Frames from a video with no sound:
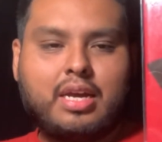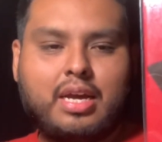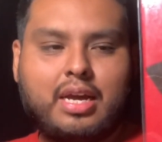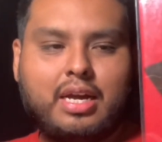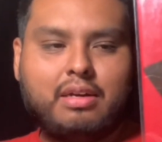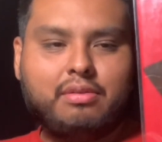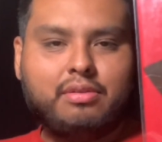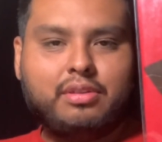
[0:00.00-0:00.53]
I
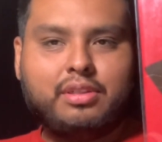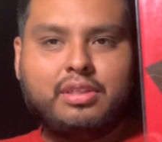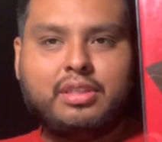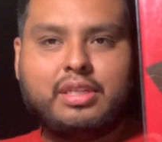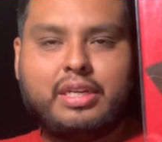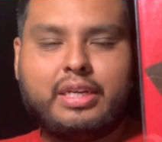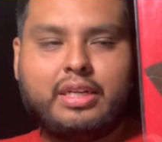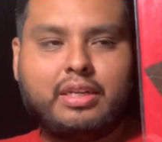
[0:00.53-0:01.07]
was just
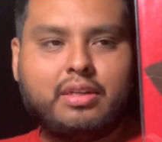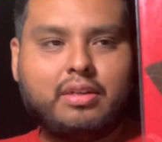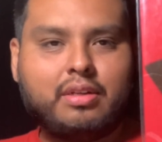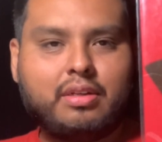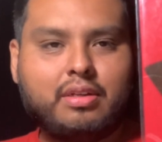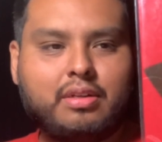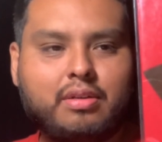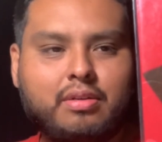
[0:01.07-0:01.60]
like,
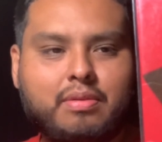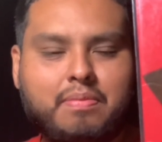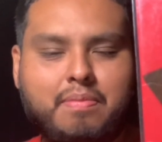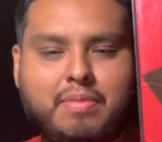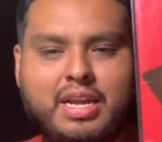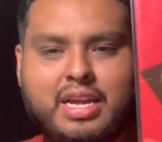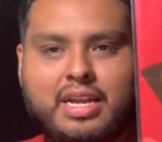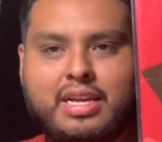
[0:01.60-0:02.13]

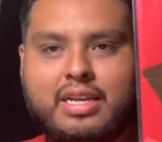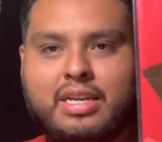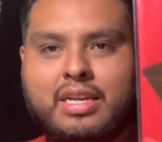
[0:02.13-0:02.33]
man,